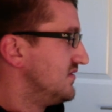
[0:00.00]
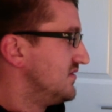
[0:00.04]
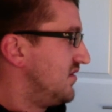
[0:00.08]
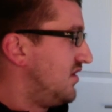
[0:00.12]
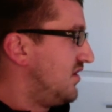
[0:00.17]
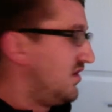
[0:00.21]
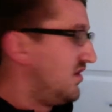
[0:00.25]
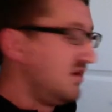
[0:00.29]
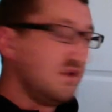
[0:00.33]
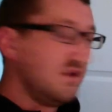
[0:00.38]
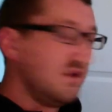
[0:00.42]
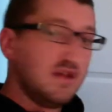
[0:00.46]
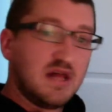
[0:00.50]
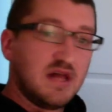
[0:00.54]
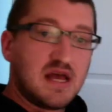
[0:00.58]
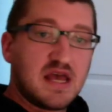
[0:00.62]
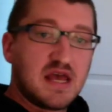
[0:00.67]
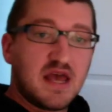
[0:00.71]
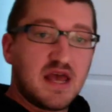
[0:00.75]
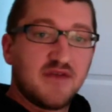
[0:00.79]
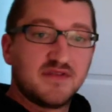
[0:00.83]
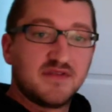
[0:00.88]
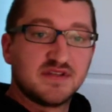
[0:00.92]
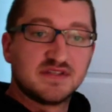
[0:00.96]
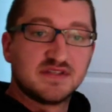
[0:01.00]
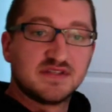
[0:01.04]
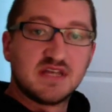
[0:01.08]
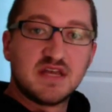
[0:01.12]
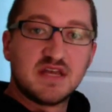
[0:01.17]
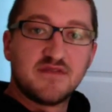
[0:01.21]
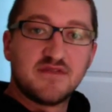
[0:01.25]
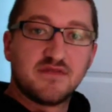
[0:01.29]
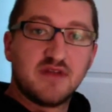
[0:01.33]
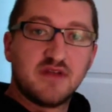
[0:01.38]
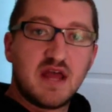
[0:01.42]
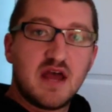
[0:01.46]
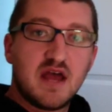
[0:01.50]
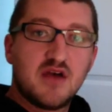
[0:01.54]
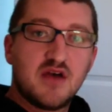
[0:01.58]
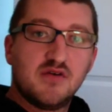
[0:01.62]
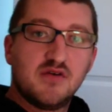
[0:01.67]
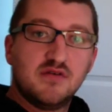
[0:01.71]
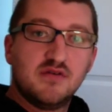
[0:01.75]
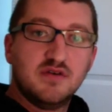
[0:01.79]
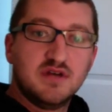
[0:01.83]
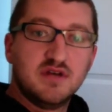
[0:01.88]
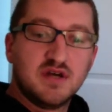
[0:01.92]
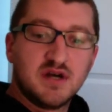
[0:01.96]
all I have to say for
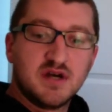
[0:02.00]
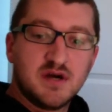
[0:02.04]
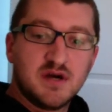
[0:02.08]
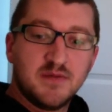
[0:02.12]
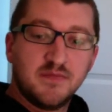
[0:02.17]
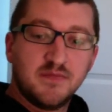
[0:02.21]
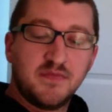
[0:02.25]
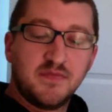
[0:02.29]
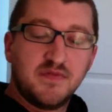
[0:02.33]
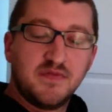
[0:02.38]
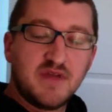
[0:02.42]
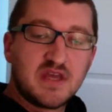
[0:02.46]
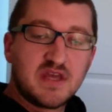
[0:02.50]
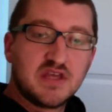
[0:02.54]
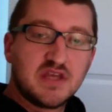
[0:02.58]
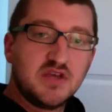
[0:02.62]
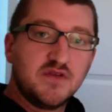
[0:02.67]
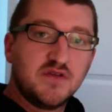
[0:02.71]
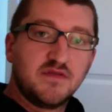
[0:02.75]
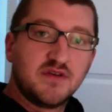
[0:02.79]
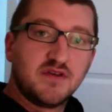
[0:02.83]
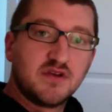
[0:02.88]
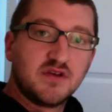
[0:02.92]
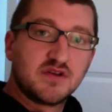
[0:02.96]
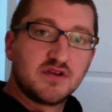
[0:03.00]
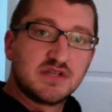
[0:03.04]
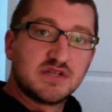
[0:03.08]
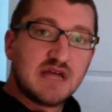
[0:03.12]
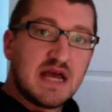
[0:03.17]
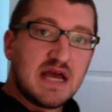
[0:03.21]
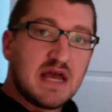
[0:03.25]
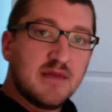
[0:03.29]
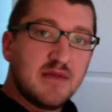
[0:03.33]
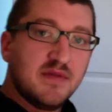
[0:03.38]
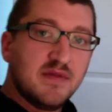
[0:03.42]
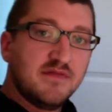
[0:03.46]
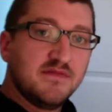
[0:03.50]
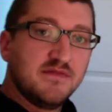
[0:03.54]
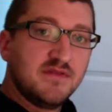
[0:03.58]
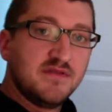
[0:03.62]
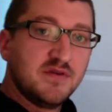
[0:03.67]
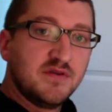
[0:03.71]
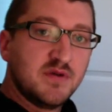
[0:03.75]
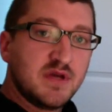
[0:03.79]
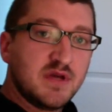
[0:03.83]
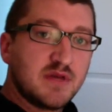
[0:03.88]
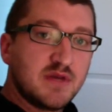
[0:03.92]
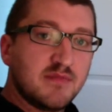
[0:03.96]
now. Thank you for your time and
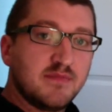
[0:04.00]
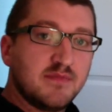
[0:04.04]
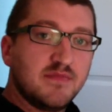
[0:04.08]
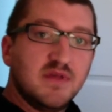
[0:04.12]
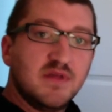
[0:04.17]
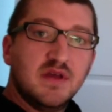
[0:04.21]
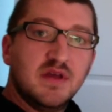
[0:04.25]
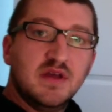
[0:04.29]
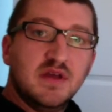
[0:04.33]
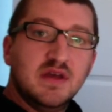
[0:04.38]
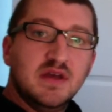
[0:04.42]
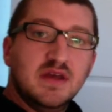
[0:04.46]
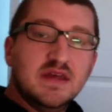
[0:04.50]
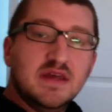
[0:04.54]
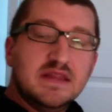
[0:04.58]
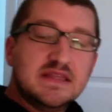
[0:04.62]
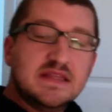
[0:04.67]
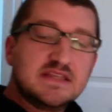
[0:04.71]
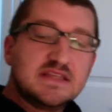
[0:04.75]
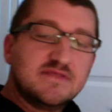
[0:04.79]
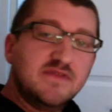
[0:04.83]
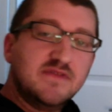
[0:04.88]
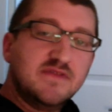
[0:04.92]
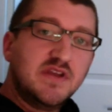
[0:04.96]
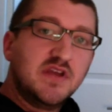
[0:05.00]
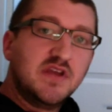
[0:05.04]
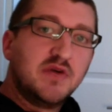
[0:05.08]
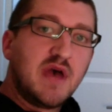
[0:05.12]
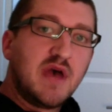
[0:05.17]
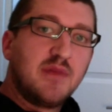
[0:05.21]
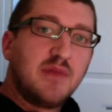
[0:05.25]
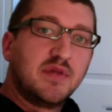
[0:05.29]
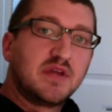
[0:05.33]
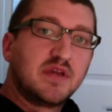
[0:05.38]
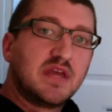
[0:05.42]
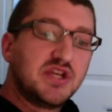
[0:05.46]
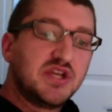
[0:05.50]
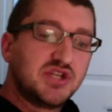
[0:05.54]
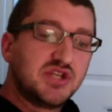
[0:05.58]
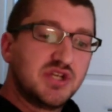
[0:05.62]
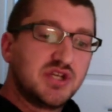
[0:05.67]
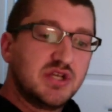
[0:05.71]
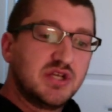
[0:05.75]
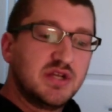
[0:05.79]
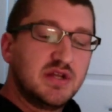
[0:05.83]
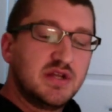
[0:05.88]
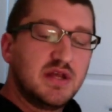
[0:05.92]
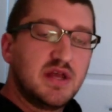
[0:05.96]
viewing this video
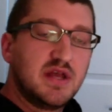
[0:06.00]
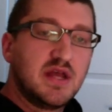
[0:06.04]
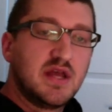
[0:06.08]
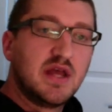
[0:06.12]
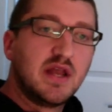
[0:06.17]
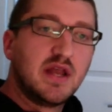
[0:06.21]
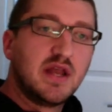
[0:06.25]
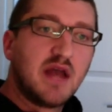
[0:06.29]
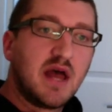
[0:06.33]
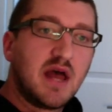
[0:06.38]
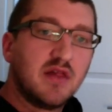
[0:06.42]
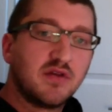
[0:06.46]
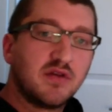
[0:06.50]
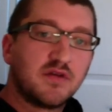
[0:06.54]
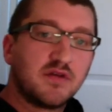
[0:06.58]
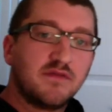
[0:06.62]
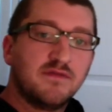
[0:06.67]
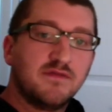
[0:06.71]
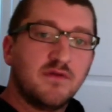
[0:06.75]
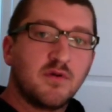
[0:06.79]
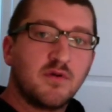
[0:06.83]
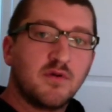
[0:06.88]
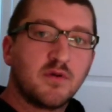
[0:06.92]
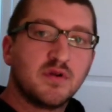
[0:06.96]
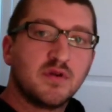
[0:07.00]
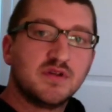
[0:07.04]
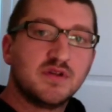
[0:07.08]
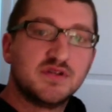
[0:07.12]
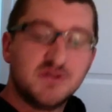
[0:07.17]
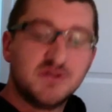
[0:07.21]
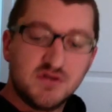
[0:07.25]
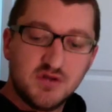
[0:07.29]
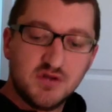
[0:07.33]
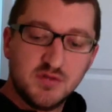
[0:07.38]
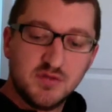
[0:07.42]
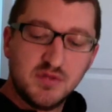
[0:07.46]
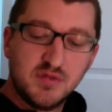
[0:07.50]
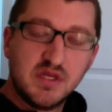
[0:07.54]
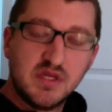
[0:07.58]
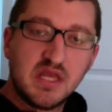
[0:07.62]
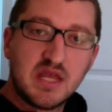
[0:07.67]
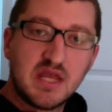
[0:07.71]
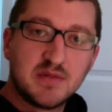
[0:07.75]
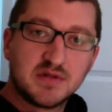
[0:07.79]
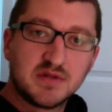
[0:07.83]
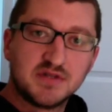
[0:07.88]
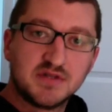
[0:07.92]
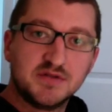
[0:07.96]
application, and I look forward to being
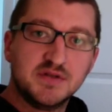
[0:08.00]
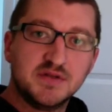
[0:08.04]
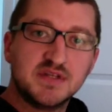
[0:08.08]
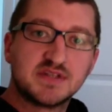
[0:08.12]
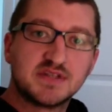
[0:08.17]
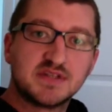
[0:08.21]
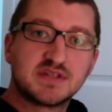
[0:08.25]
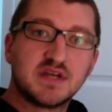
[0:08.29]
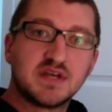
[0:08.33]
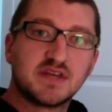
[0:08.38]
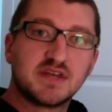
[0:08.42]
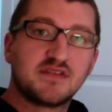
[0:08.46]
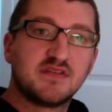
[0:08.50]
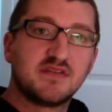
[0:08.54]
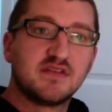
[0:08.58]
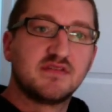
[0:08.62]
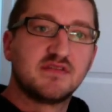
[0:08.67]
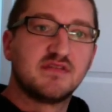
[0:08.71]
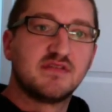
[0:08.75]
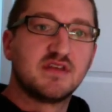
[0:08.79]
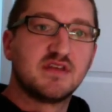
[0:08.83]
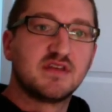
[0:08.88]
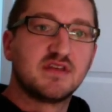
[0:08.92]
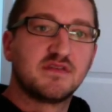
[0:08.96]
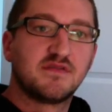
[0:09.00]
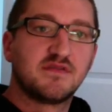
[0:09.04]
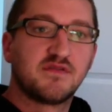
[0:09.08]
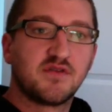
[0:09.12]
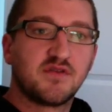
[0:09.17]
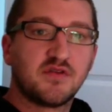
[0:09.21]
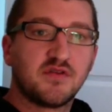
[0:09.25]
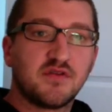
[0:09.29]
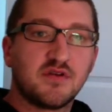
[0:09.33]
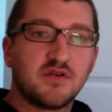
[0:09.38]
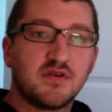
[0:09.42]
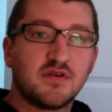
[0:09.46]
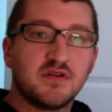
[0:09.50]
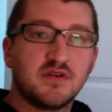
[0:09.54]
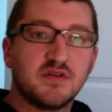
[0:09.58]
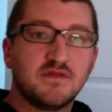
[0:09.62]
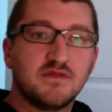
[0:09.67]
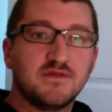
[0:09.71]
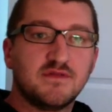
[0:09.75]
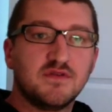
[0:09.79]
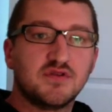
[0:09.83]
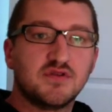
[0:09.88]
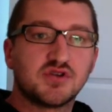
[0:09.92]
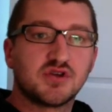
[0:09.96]
able to discuss these things further in the
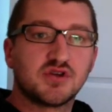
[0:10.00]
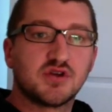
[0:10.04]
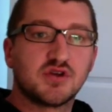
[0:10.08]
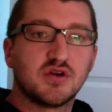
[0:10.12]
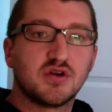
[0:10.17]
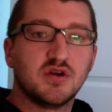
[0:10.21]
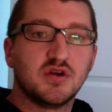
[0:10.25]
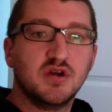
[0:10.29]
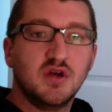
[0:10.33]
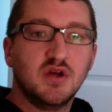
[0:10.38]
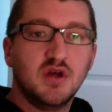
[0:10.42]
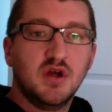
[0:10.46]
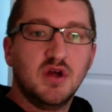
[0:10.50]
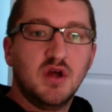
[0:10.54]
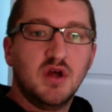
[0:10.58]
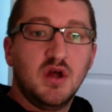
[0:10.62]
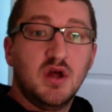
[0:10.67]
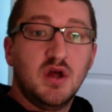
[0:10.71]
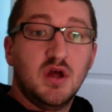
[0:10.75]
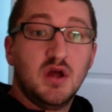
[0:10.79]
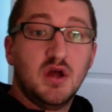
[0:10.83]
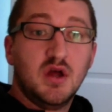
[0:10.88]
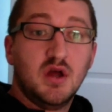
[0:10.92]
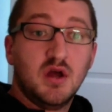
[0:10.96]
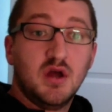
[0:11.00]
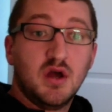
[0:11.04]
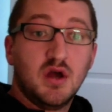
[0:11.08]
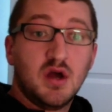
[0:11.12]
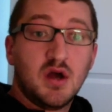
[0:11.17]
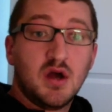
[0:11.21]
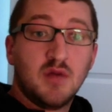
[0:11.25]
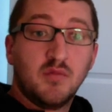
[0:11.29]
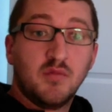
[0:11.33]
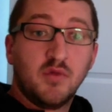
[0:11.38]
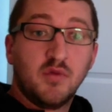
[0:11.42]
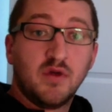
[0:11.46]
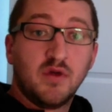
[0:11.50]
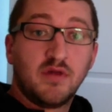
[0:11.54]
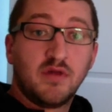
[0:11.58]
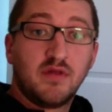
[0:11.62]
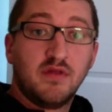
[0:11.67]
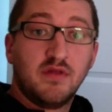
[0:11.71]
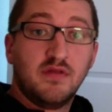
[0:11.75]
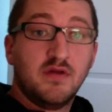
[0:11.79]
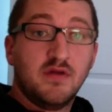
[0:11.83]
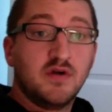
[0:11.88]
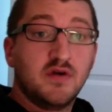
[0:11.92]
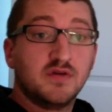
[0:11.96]
future with
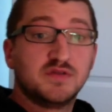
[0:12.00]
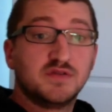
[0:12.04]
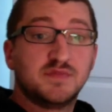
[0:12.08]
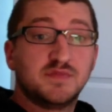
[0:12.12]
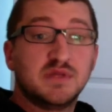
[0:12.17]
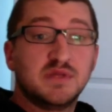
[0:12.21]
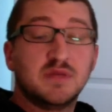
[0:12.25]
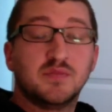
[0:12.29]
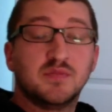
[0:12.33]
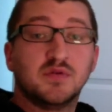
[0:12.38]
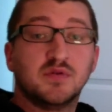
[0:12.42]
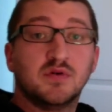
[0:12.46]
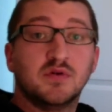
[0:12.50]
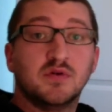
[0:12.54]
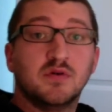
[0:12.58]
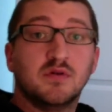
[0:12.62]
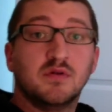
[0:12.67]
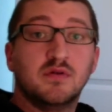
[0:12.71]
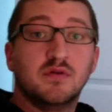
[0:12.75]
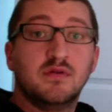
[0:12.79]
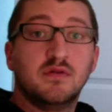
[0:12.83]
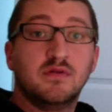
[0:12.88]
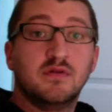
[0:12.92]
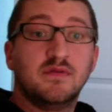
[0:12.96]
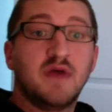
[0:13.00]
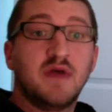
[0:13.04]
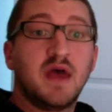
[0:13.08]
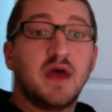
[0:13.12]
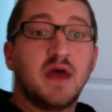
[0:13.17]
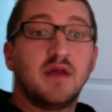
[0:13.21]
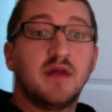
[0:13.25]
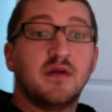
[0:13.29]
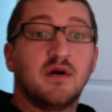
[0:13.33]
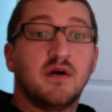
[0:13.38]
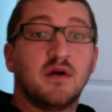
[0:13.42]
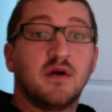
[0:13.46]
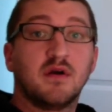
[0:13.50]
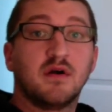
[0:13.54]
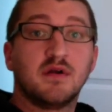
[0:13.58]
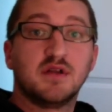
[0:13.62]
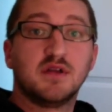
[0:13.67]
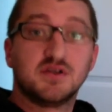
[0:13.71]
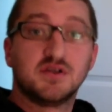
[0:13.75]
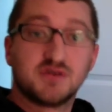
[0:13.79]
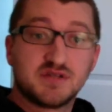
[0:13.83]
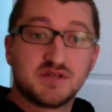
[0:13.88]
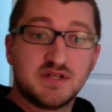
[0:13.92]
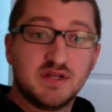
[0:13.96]
those people that are
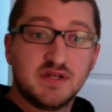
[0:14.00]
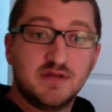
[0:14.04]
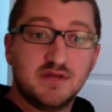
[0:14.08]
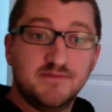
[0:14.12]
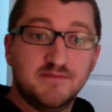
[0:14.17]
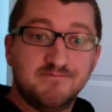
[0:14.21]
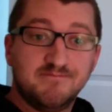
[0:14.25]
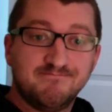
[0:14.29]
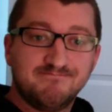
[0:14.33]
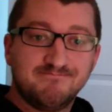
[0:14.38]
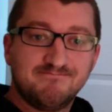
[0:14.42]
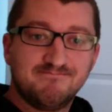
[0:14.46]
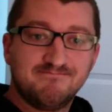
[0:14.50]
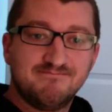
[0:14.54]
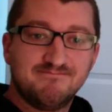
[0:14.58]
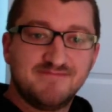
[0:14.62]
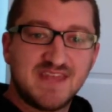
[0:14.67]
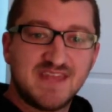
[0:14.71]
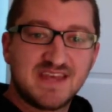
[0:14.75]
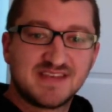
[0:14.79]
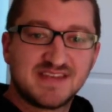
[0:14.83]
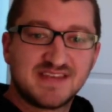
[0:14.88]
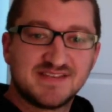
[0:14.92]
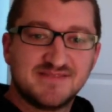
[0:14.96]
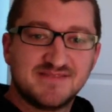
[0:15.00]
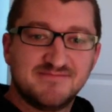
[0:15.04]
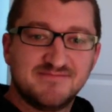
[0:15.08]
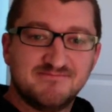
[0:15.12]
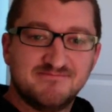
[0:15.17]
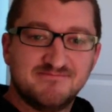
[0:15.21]
interested. Thanks.